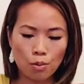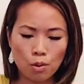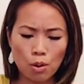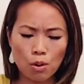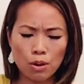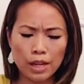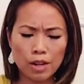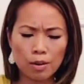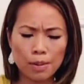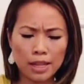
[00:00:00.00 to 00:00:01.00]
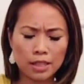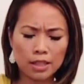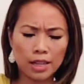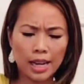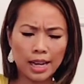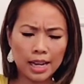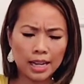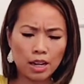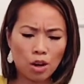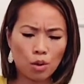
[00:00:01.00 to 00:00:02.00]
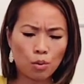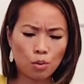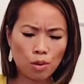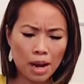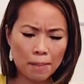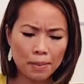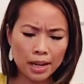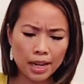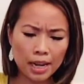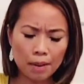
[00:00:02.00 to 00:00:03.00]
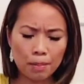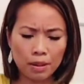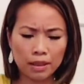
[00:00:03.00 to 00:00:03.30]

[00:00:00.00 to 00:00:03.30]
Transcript: Rolling your pencil and wrapping it up